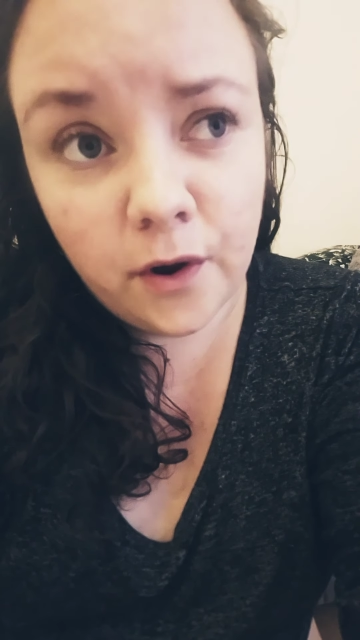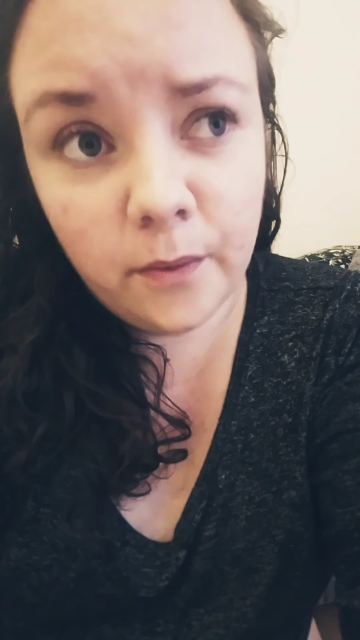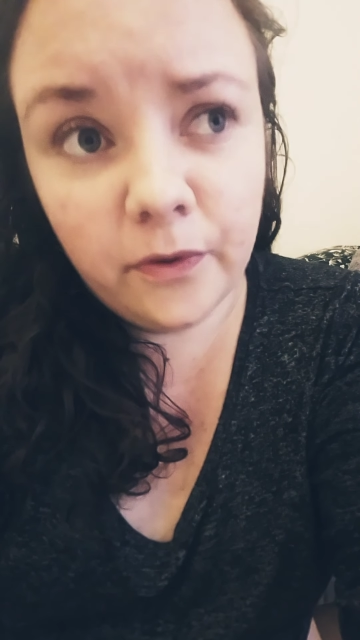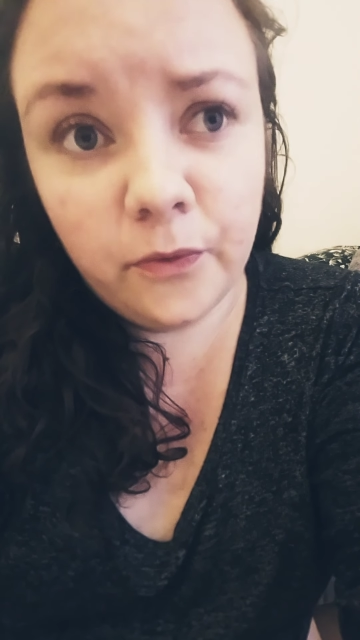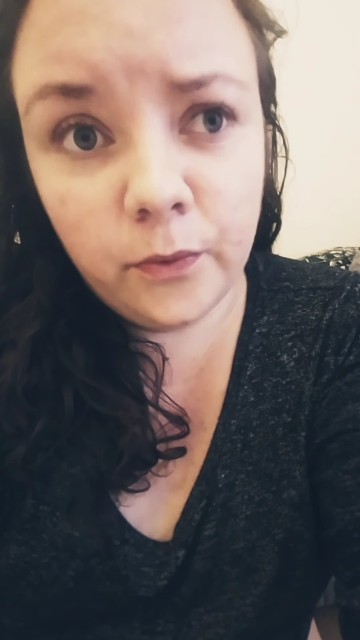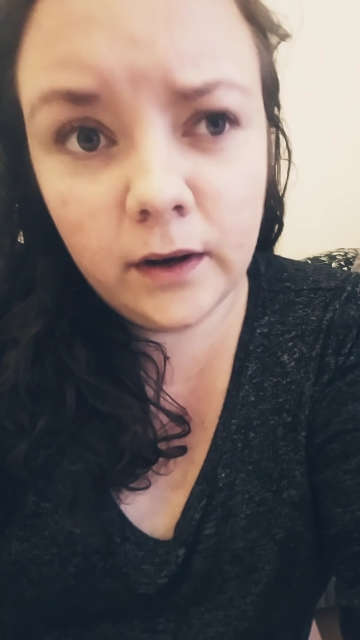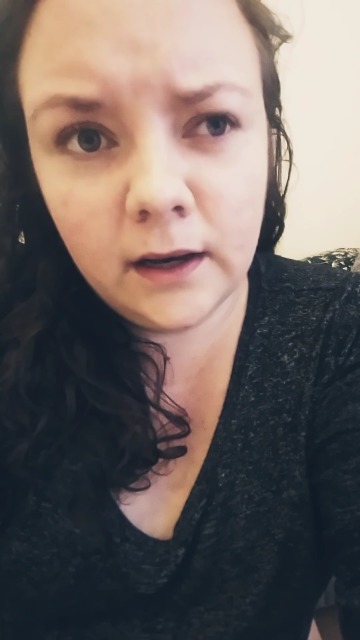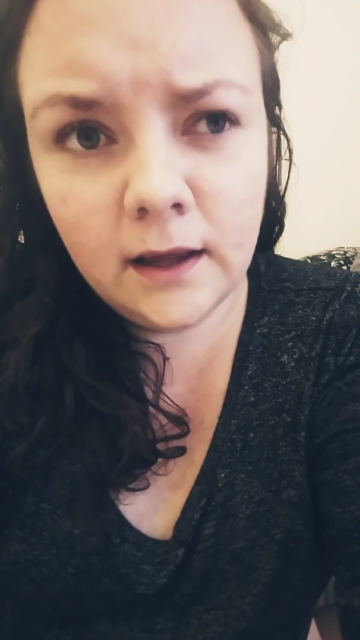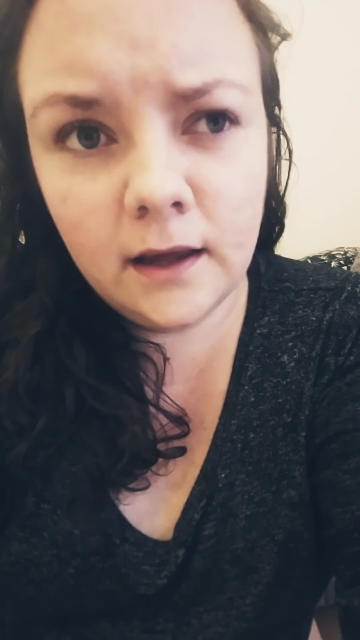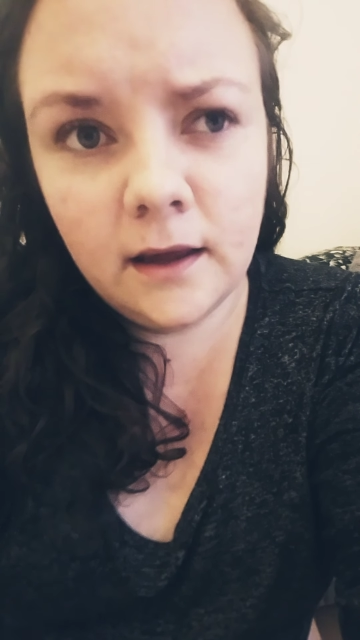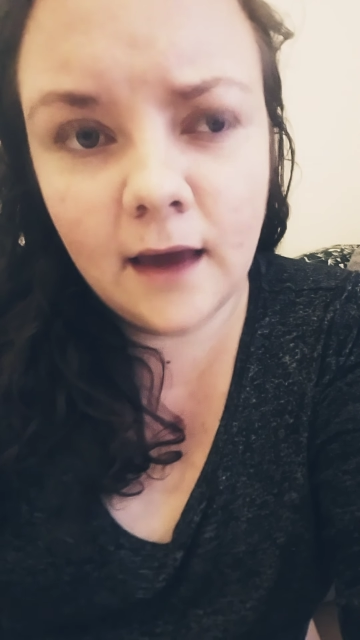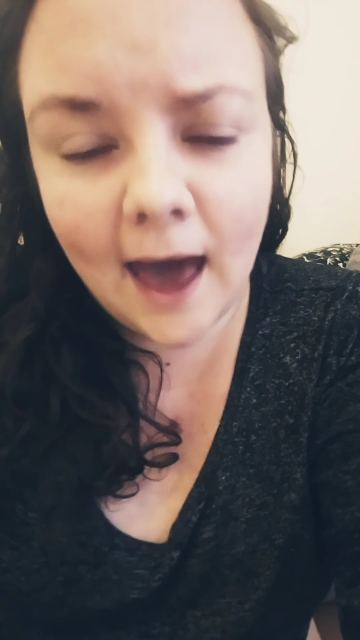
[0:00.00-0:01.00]
I was
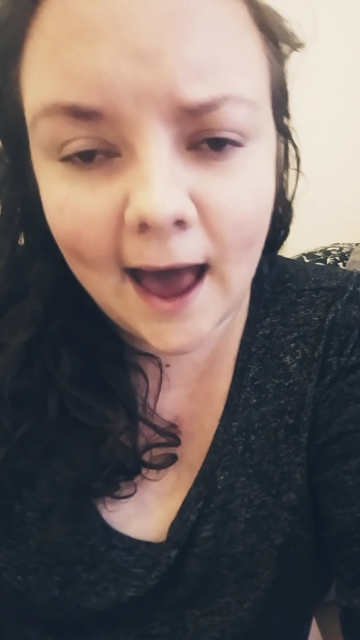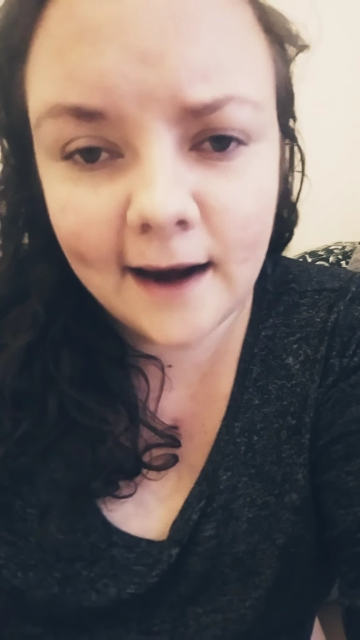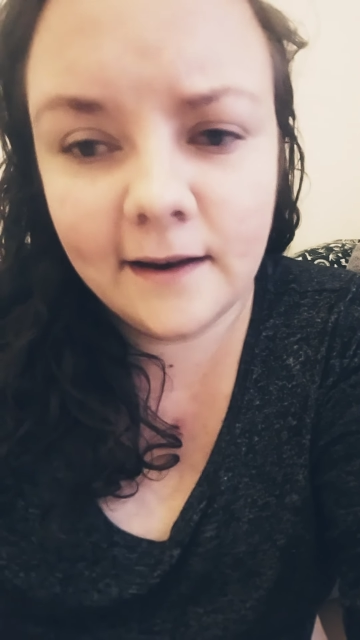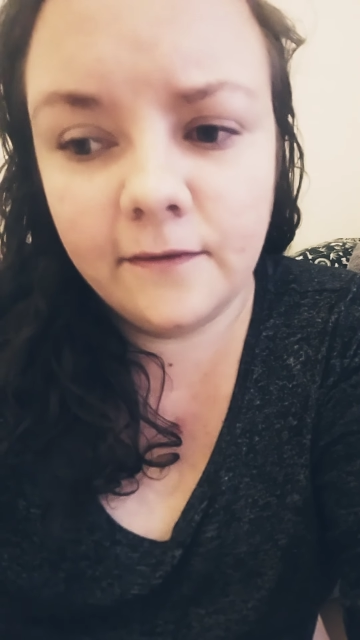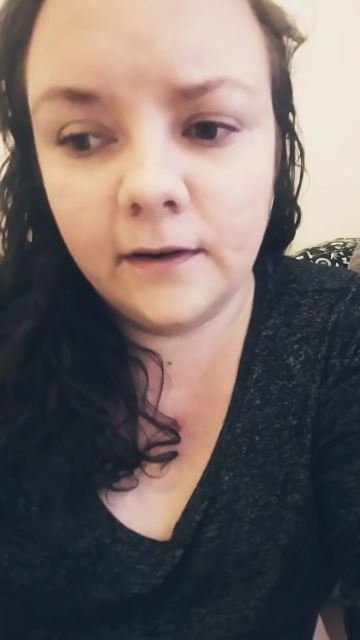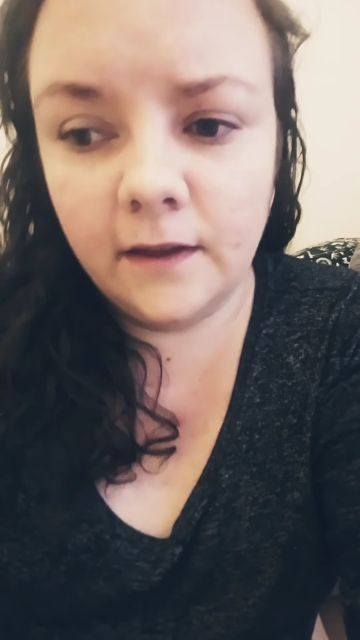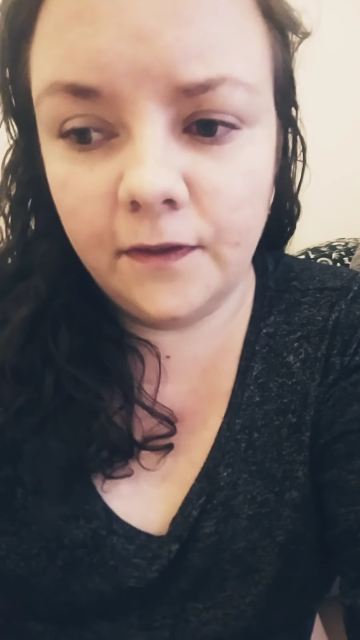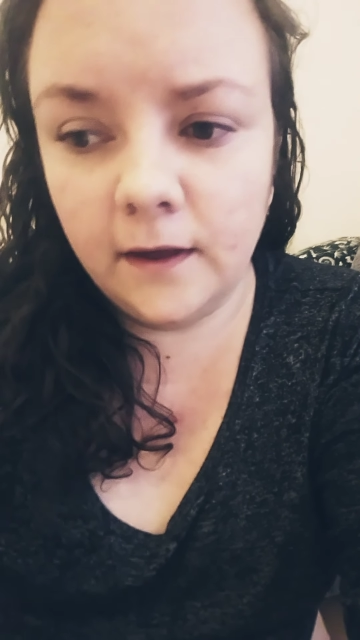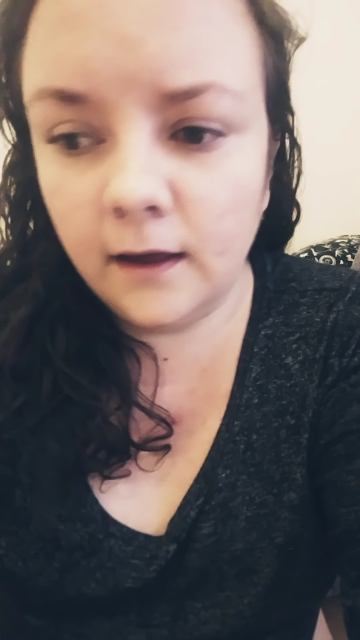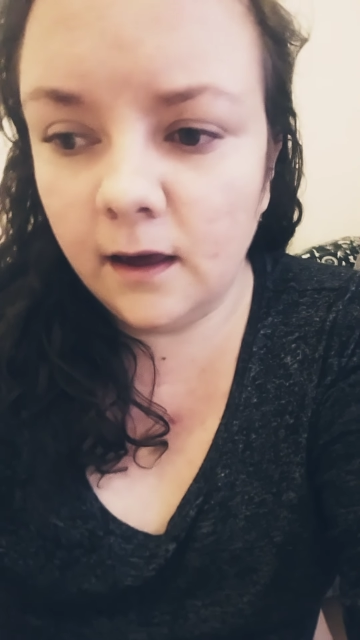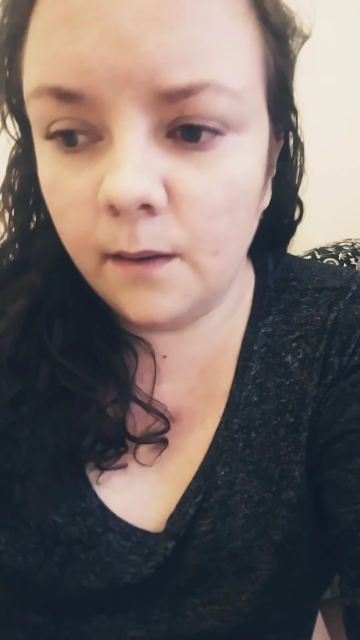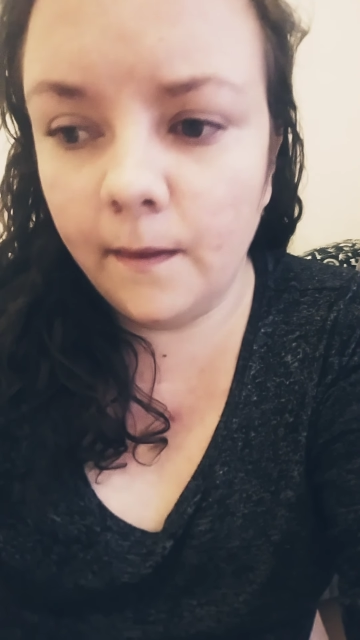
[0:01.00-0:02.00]
really actively
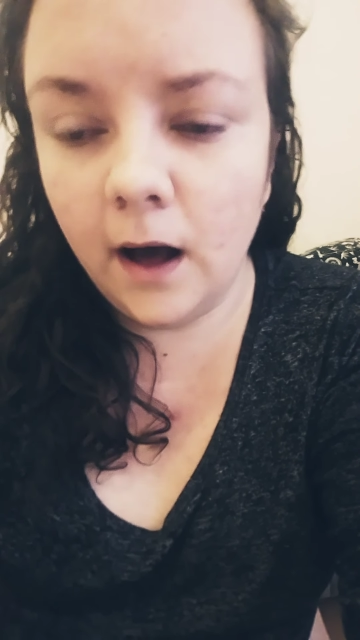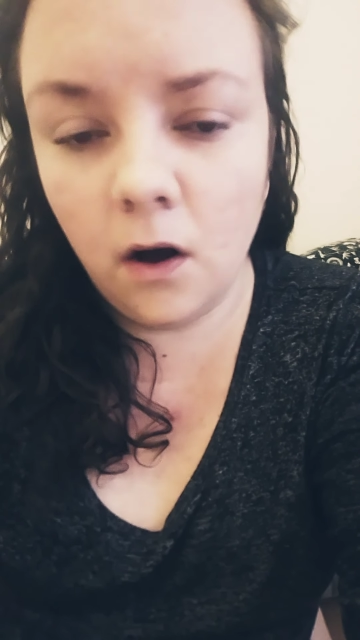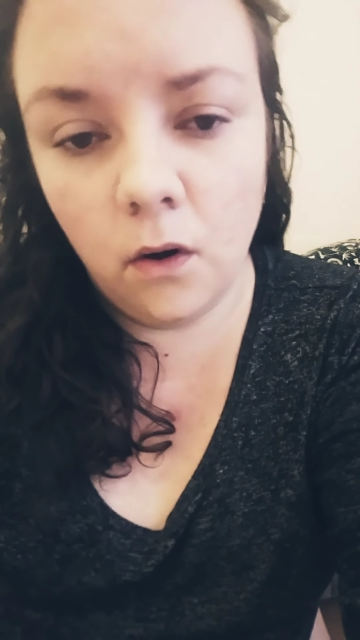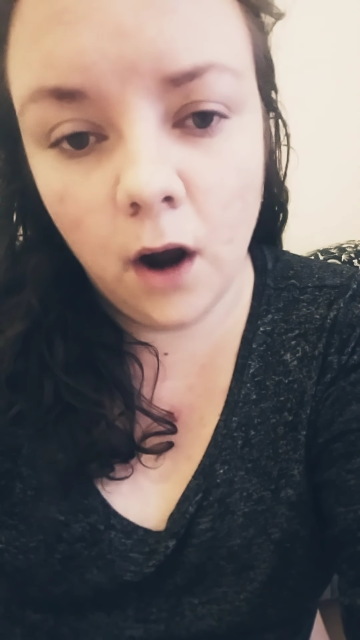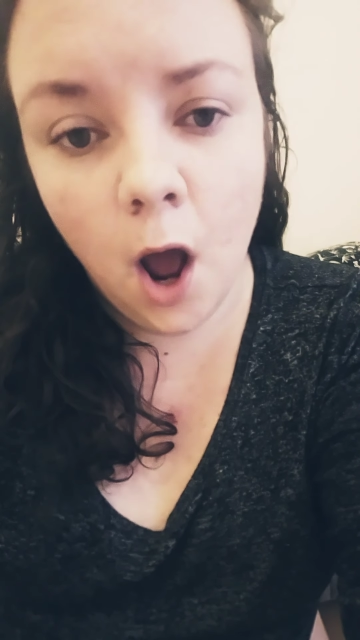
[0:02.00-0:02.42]
thinking about